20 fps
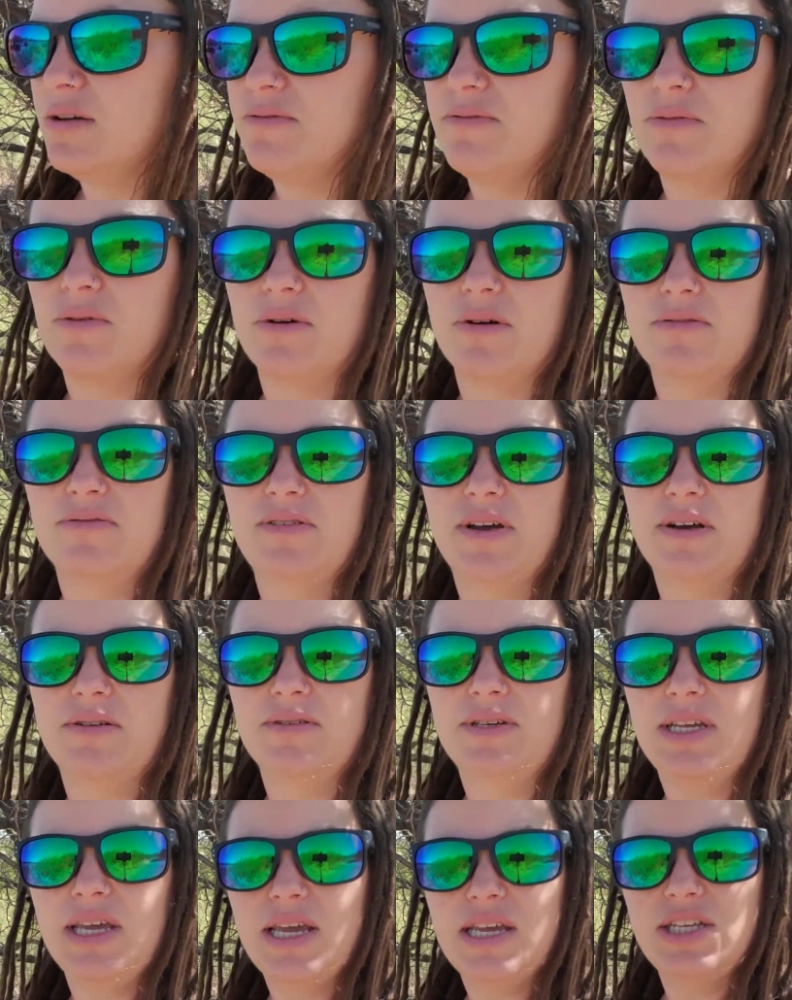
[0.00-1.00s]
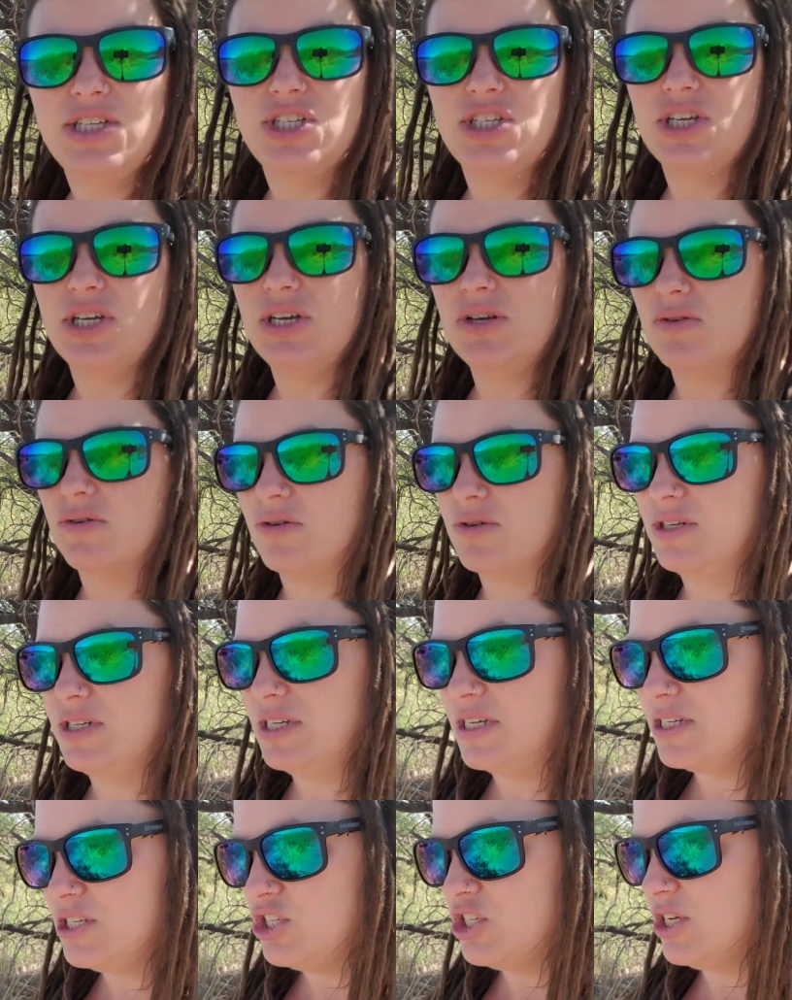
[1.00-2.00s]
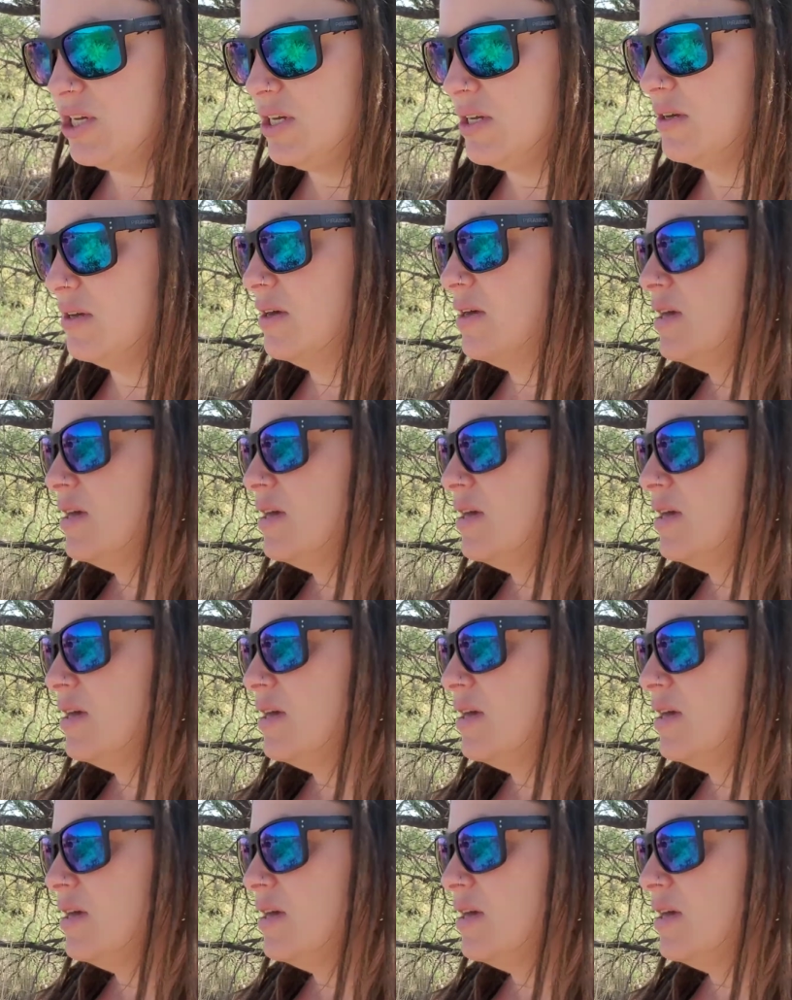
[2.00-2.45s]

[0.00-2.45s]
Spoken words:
for a foundation or ditching,